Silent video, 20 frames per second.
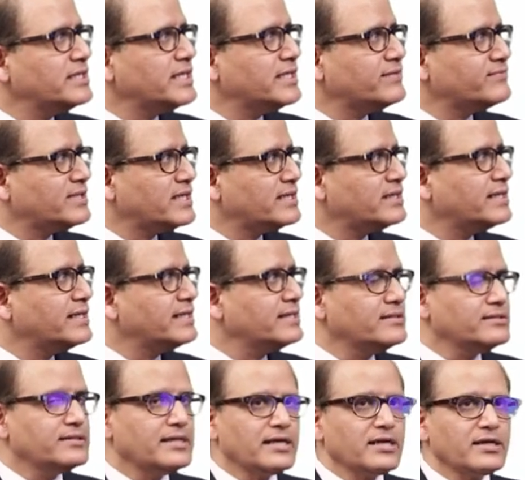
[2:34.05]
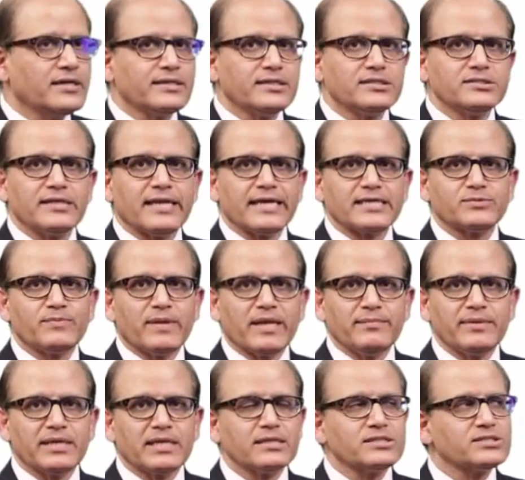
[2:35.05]
If they did, then it is an
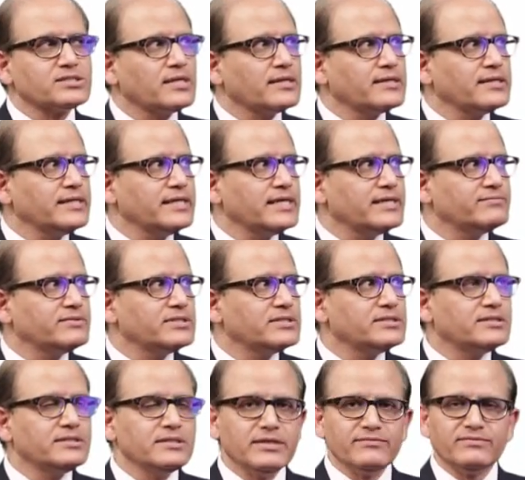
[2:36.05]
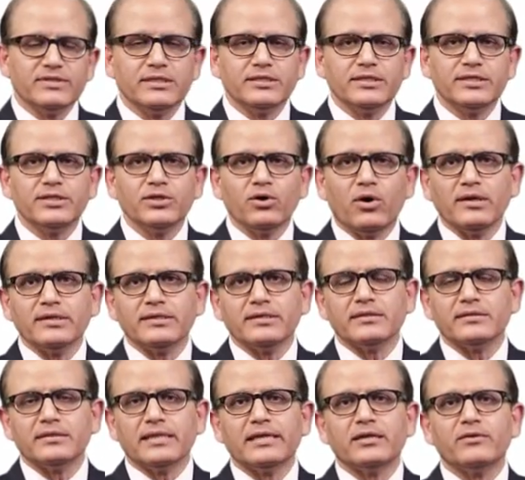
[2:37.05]
experimental study. If they did not,
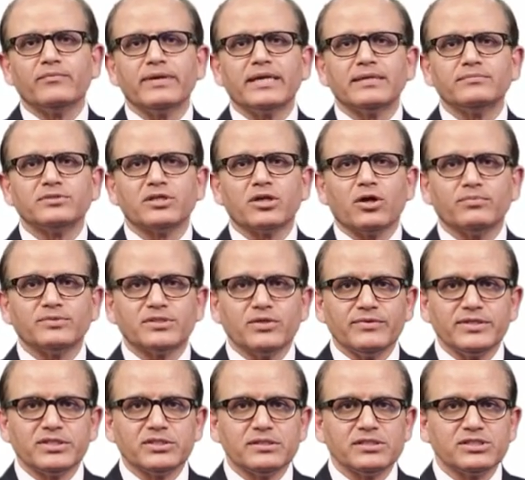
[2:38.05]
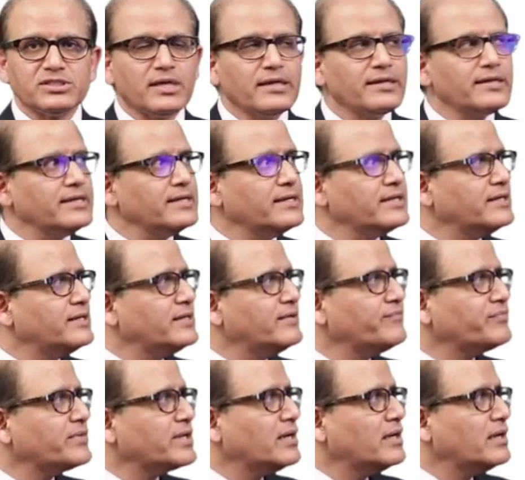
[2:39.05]
then it becomes an observational study.
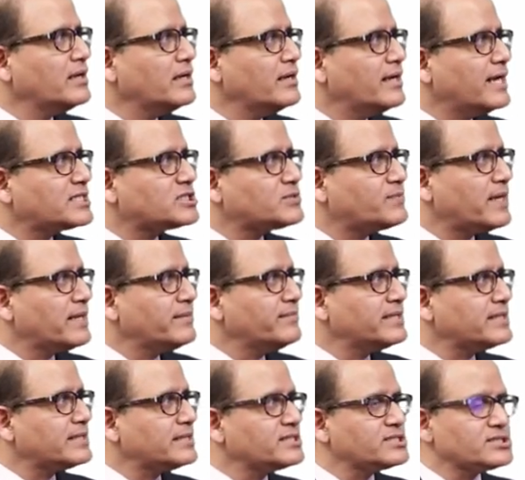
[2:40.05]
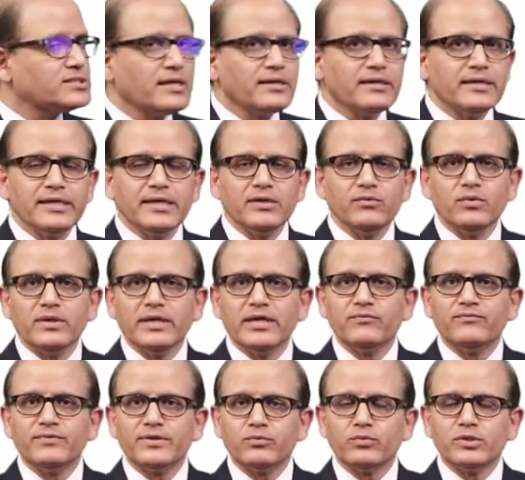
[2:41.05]
Experimental study,
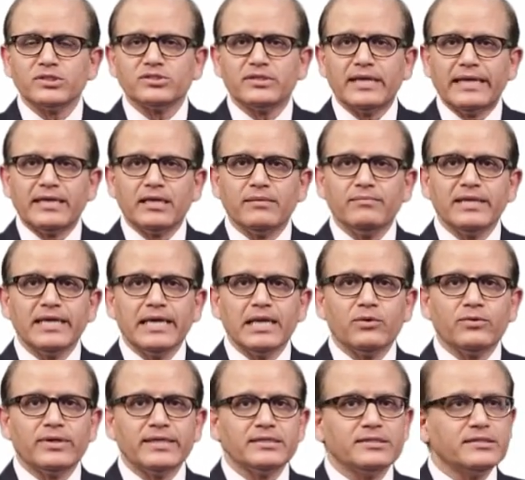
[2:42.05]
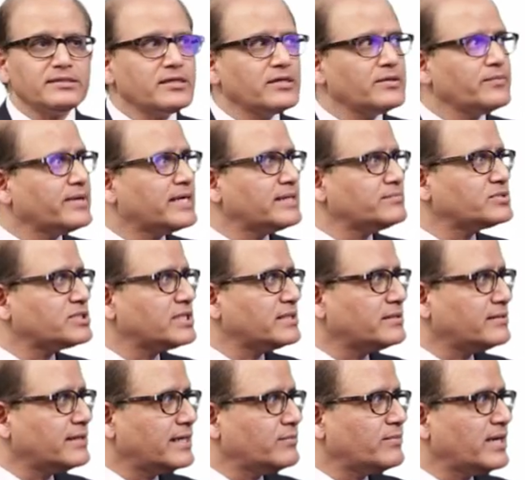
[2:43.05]
if it was randomly allocated, it becomes a
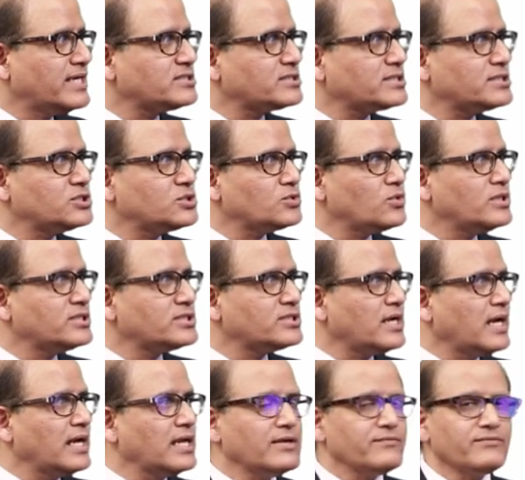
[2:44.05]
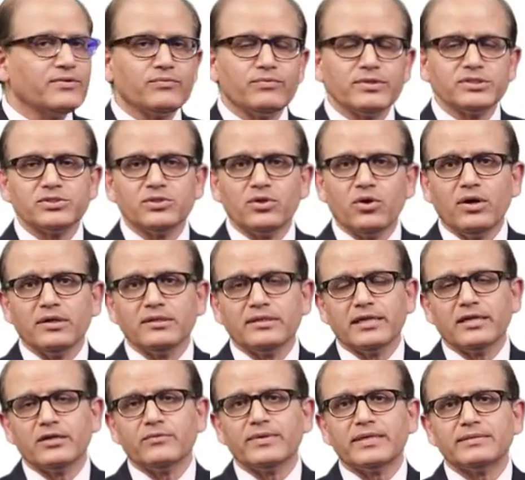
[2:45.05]
randomized control trial. If it was not,
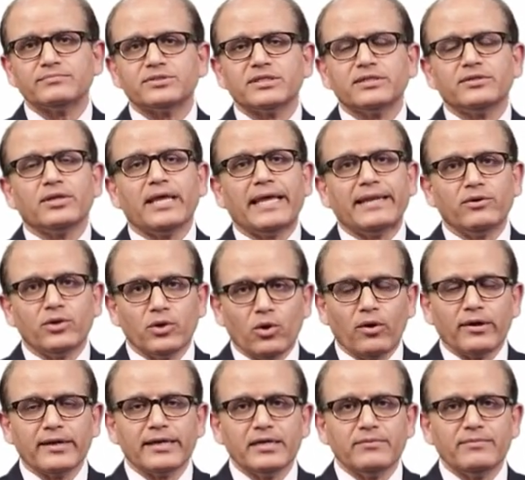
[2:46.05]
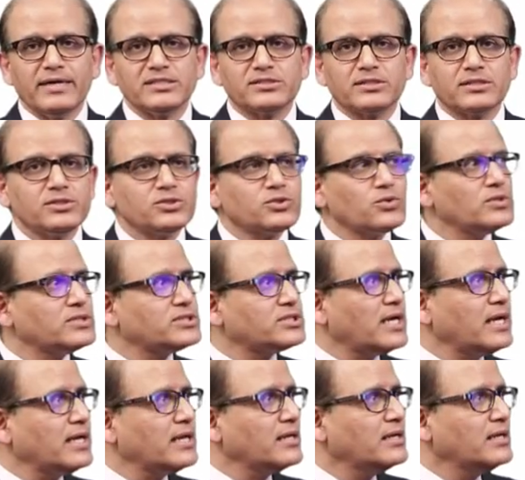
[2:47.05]
then it becomes a non-randomized control
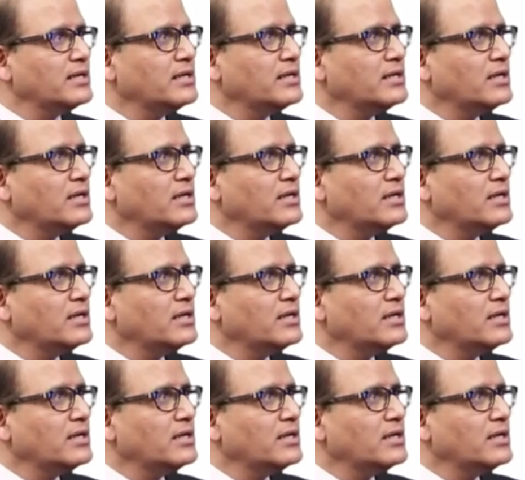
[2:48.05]
trial.